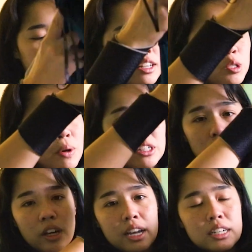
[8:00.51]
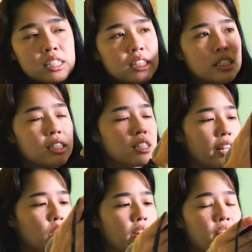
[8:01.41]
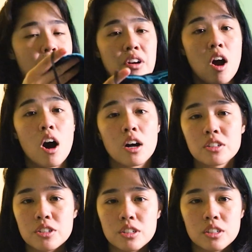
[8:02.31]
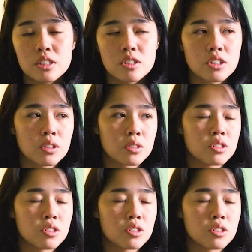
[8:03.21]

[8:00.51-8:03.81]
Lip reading: like special occasions, like if I have a concert to go